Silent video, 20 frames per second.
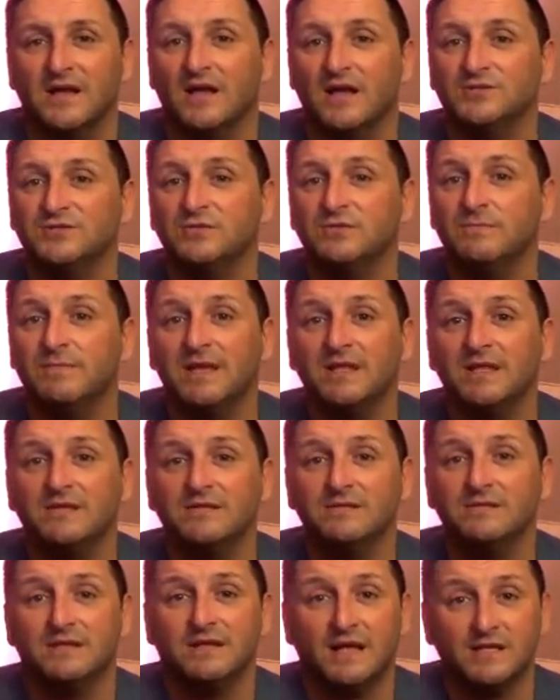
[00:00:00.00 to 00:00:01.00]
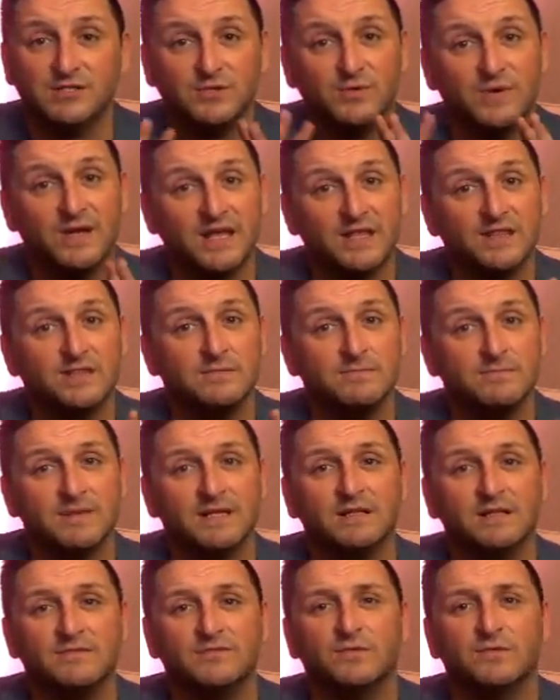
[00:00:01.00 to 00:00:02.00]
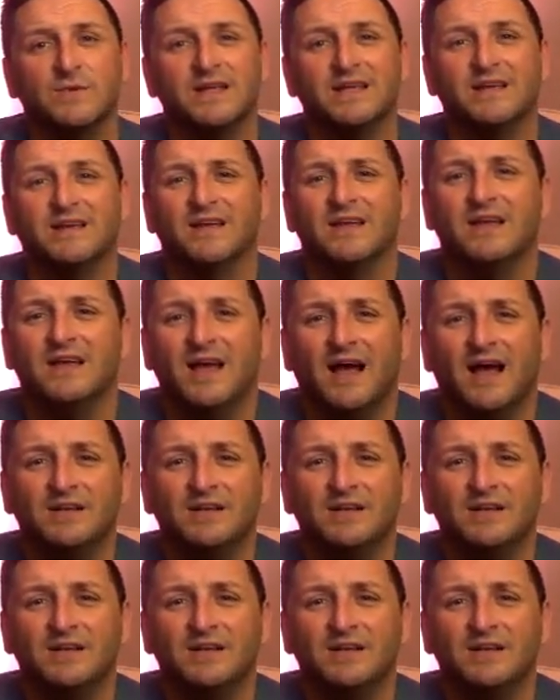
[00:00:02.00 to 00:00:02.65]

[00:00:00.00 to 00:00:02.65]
as you hit the middle of the week